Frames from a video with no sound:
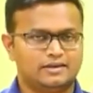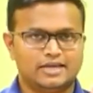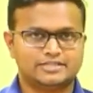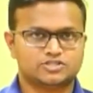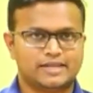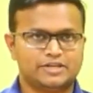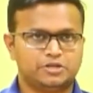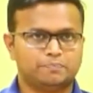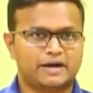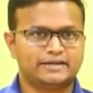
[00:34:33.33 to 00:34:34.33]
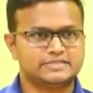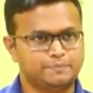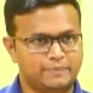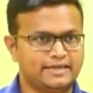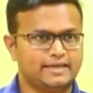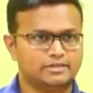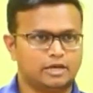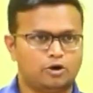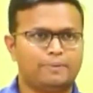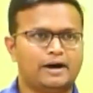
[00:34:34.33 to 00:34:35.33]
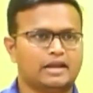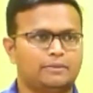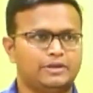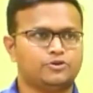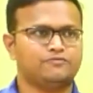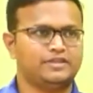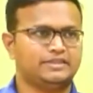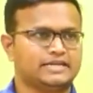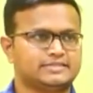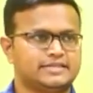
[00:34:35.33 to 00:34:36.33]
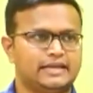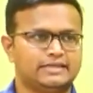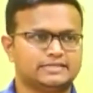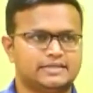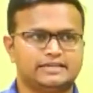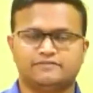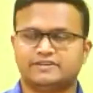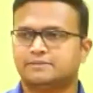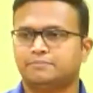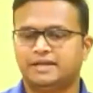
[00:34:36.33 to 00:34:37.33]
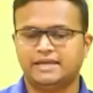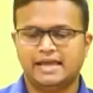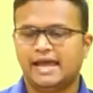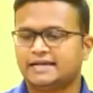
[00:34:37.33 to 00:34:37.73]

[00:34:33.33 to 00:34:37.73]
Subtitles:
Legislative parties making the law, Parliament of India, State Legislative Assembly.